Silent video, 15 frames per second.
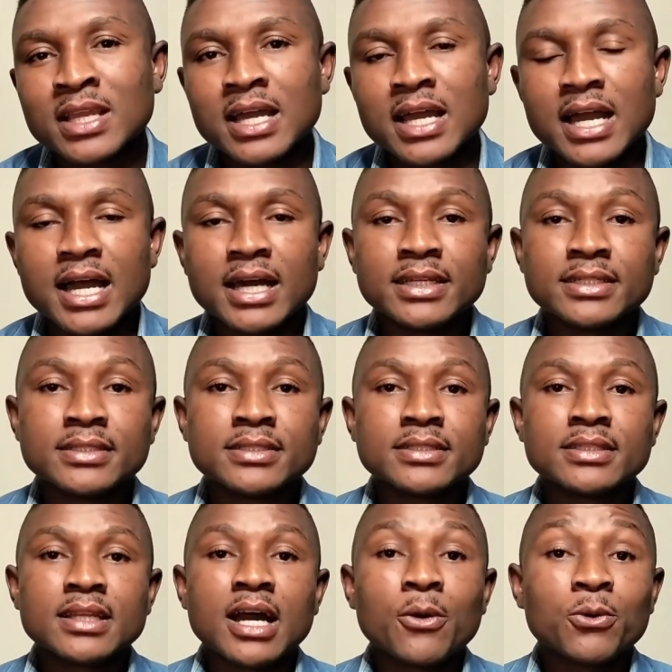And
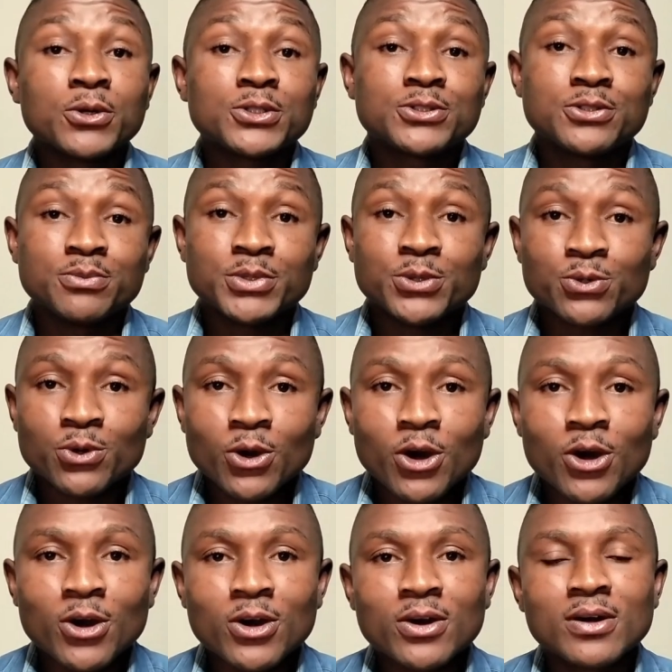I want to be
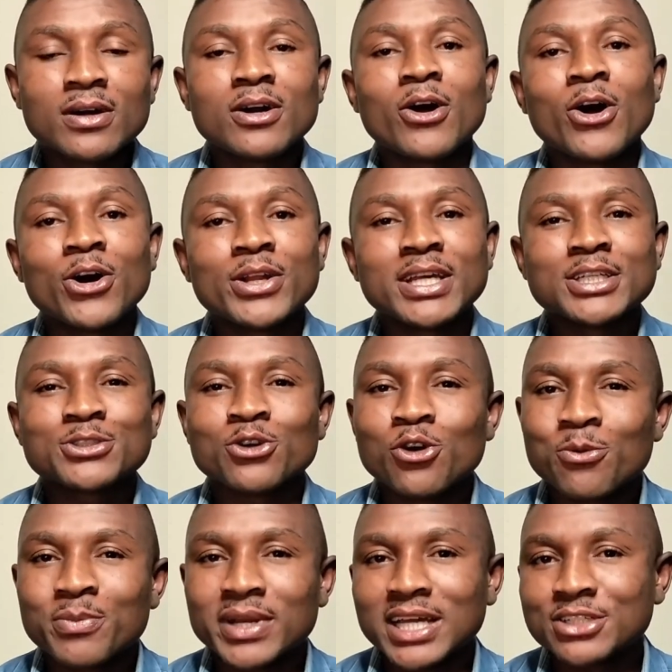raw, honest,
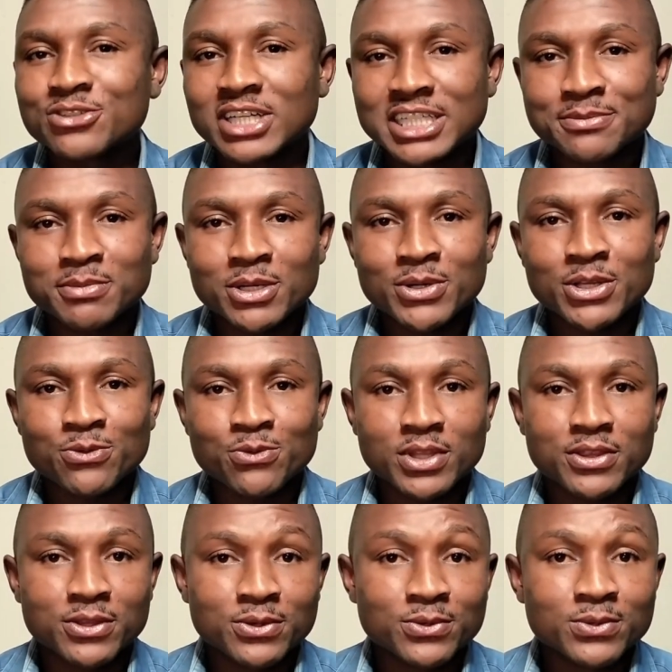open and transparent with
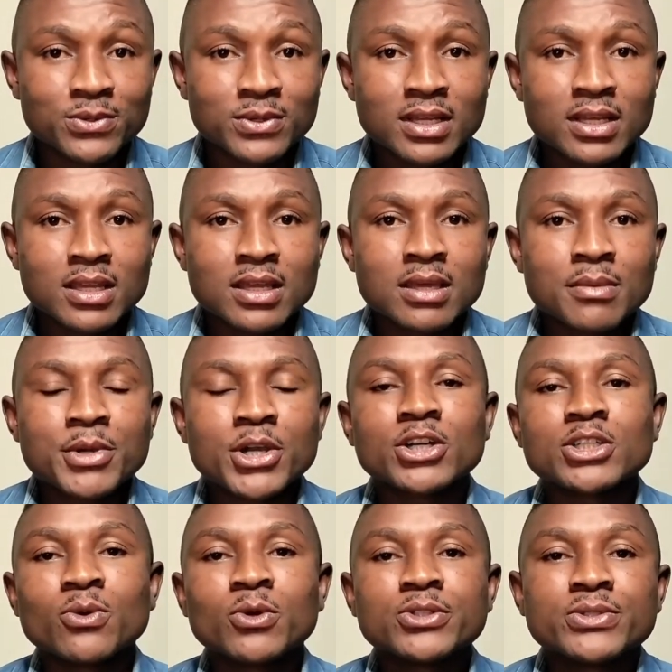you because I
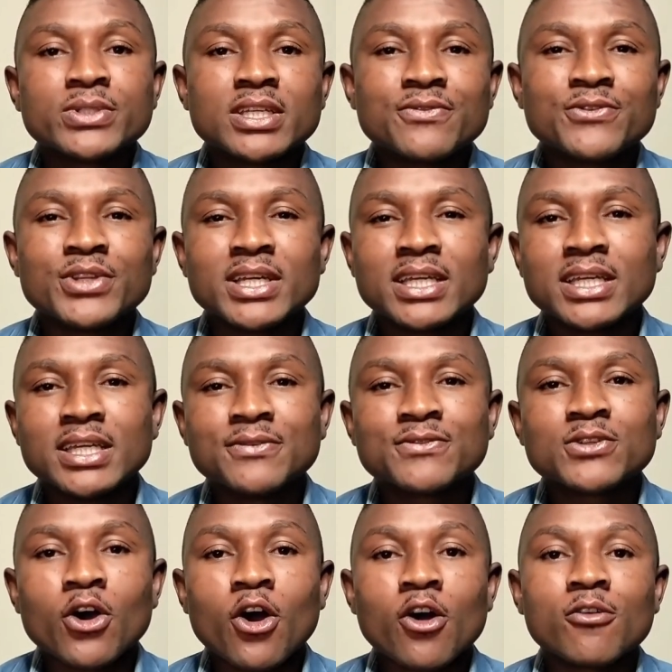want to give you the gift
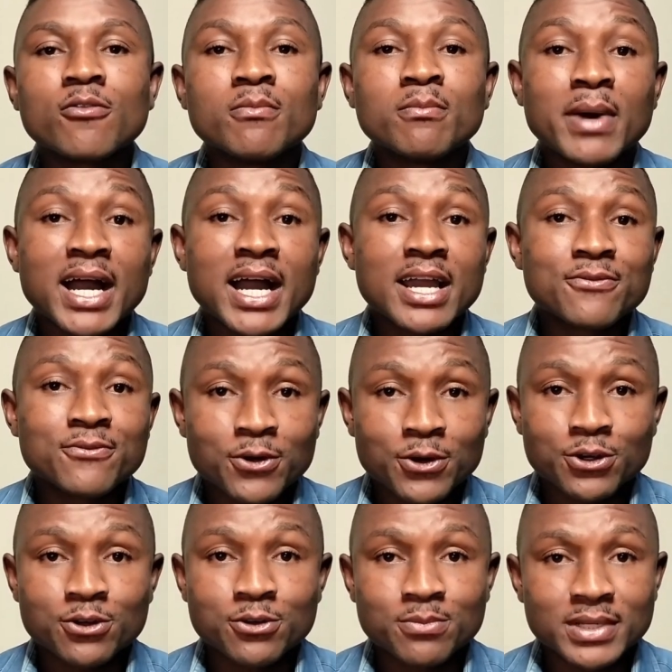of my
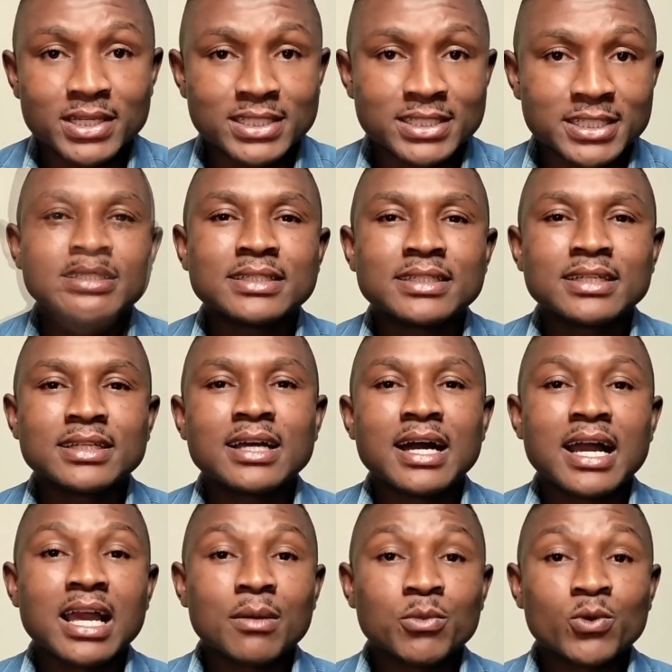vulnerability. I
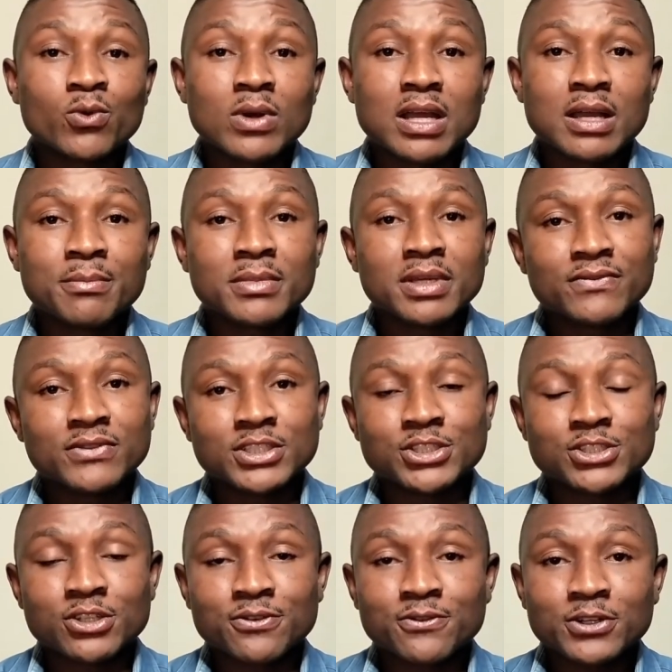am Uwem. If this is
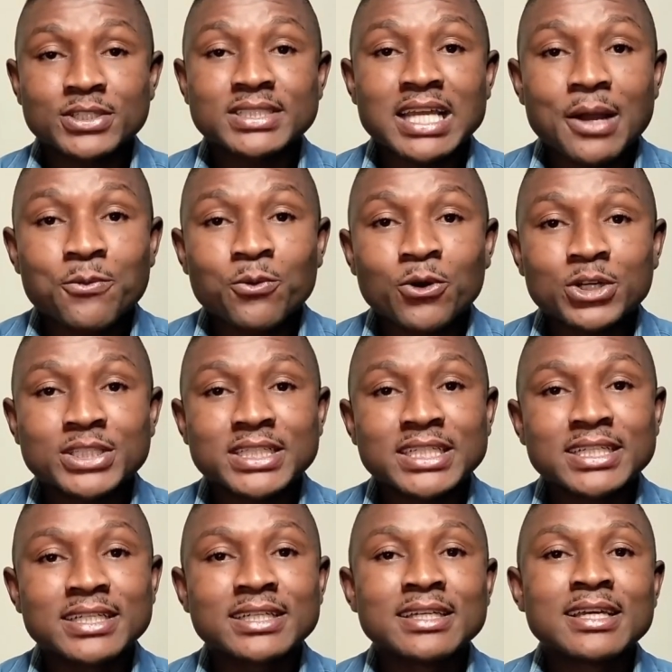your first time
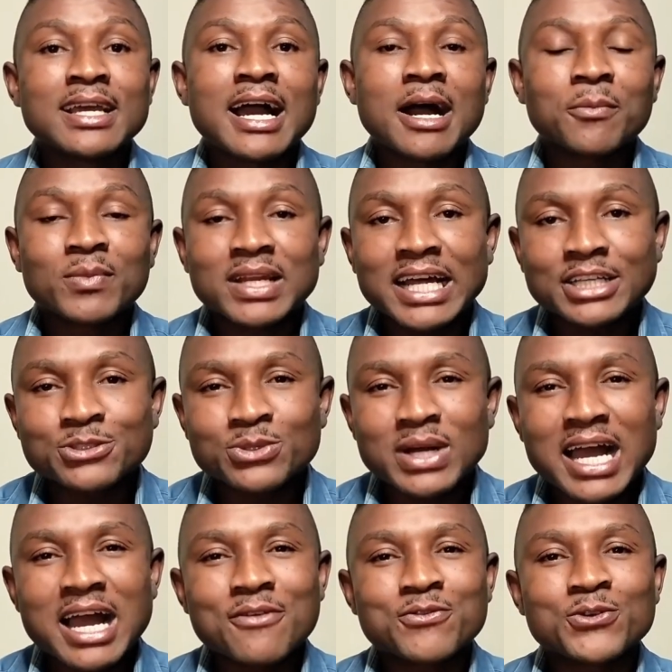watching, I'm glad to
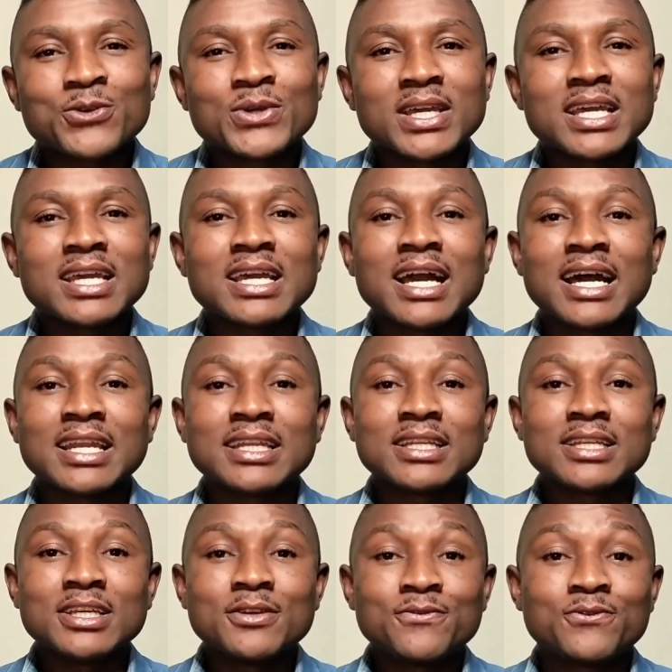have you here. And
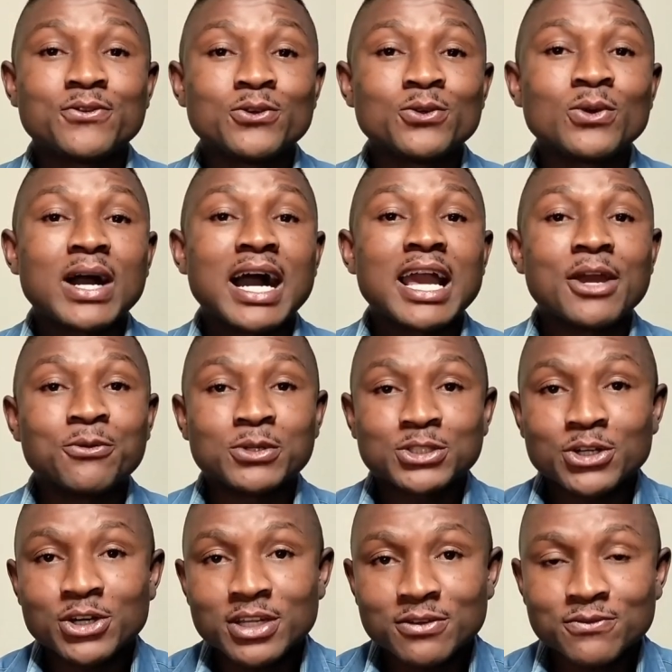if you are a
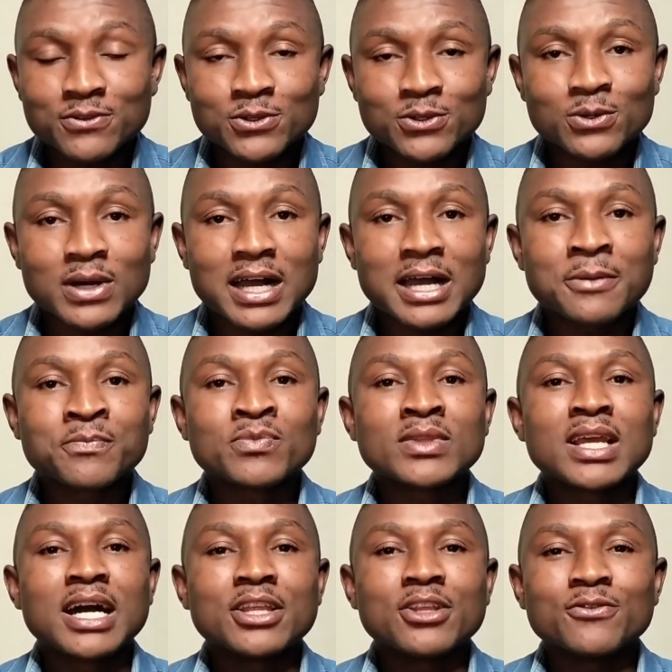returning viewer
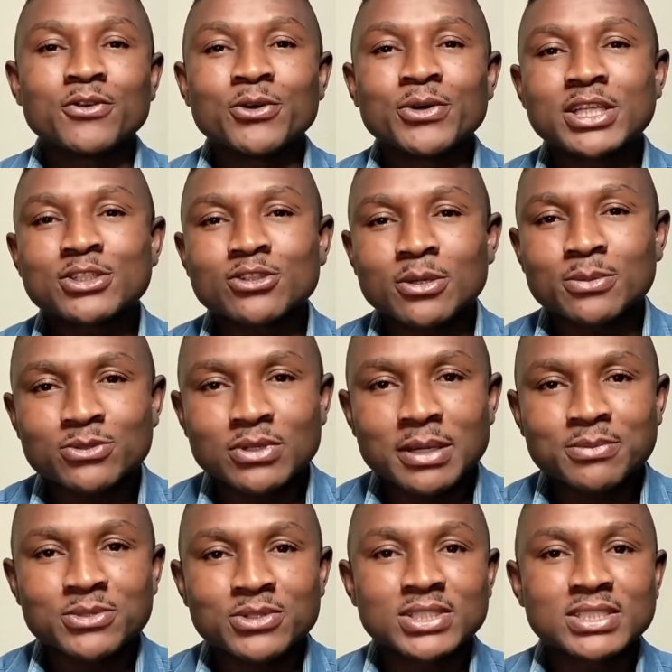and you've already subscribed
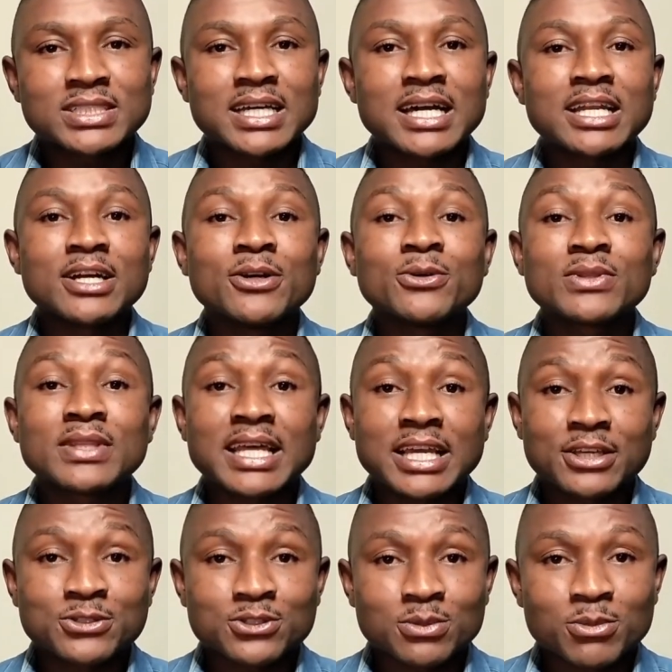to this channel, thank you
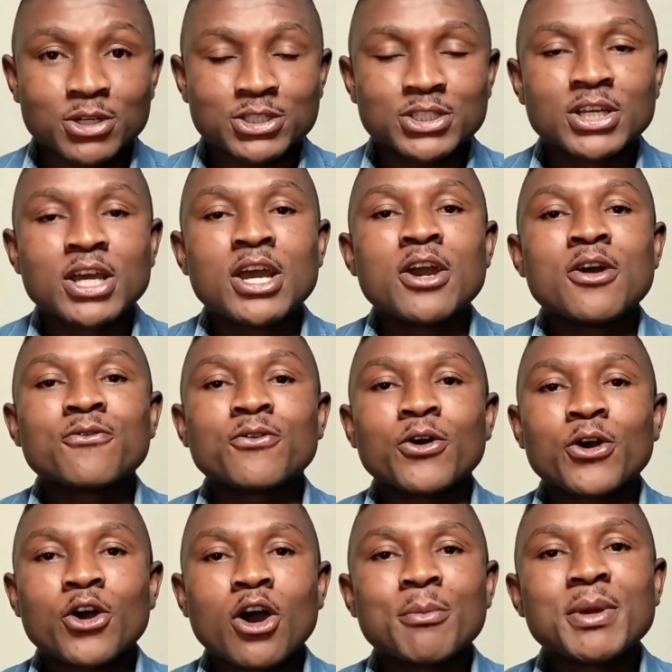so much for
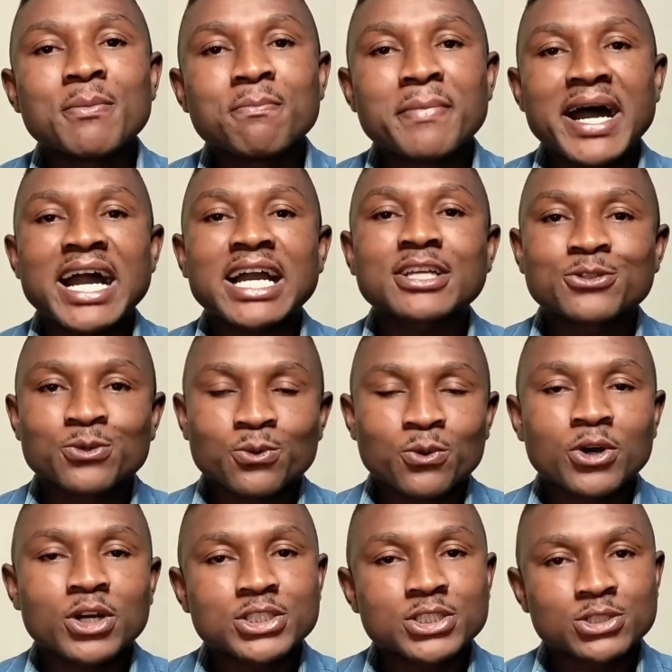coming back to
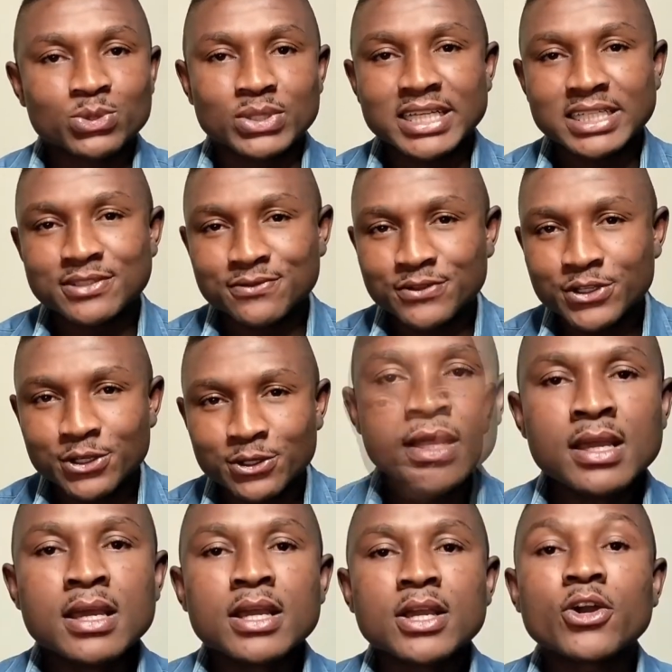watch today's video.
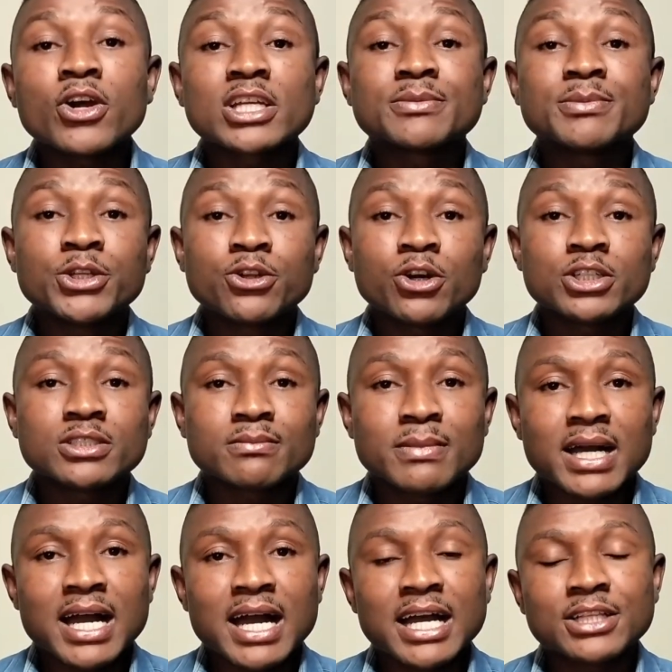God has been nudging my
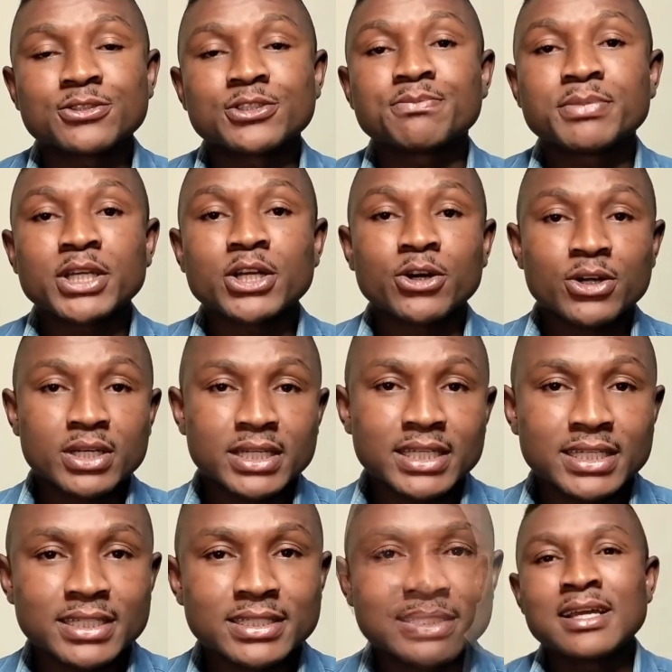heart to speak on
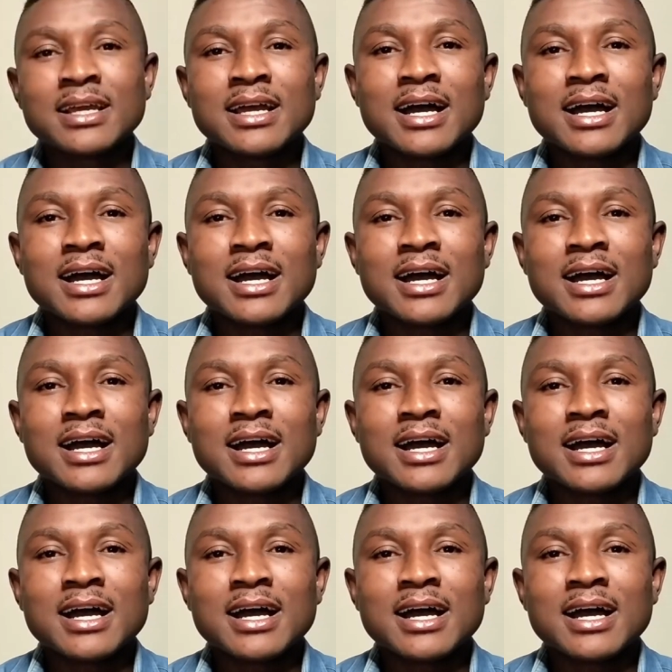this.